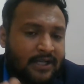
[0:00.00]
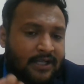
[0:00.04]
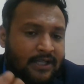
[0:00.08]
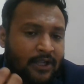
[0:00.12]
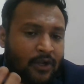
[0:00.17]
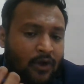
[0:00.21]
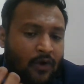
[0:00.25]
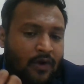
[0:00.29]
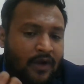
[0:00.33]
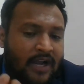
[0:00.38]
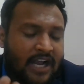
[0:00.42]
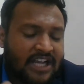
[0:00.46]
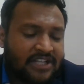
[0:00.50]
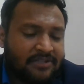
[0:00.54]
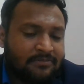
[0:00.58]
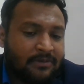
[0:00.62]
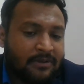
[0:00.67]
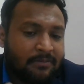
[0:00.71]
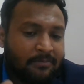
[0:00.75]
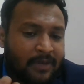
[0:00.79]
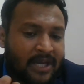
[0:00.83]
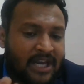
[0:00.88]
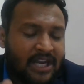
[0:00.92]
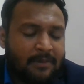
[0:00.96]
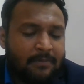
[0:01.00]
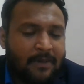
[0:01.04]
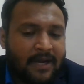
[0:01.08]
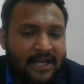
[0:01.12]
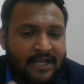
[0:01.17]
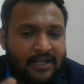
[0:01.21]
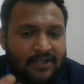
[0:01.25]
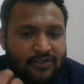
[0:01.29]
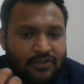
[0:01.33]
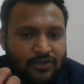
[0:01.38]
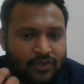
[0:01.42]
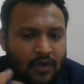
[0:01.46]
a law has been made
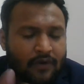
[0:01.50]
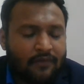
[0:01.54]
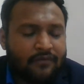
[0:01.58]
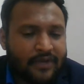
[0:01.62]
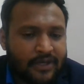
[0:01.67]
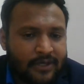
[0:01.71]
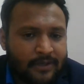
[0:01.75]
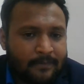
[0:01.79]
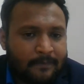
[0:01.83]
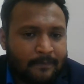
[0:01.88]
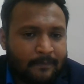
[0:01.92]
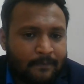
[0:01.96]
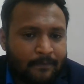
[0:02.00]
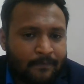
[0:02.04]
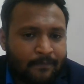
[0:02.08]
by a sovereign